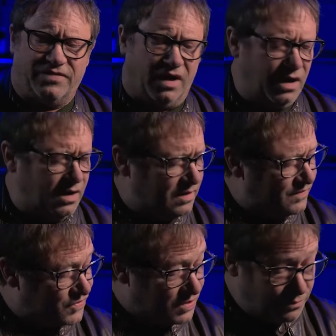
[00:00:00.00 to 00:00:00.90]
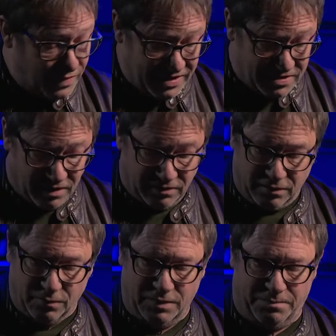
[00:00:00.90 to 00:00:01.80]
I, for some reason I
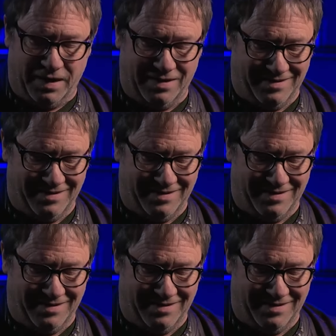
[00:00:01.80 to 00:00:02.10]
thought we'd be